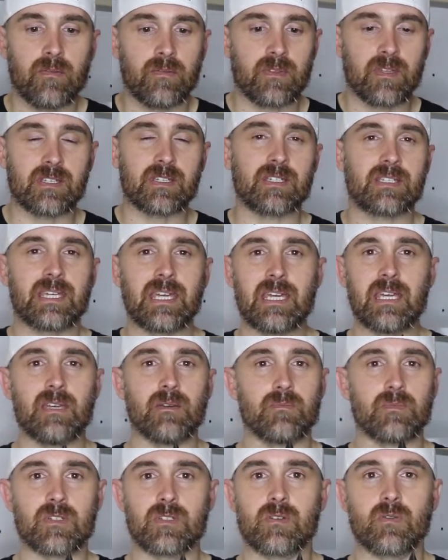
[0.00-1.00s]
the
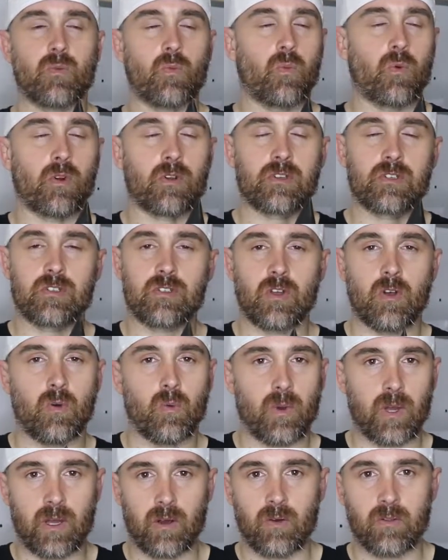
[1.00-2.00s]
seams work so
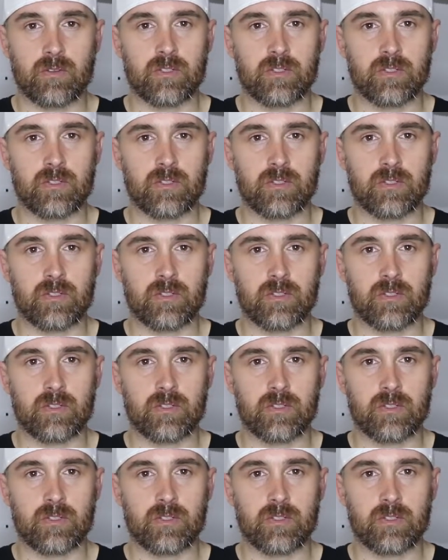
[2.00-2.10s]
well.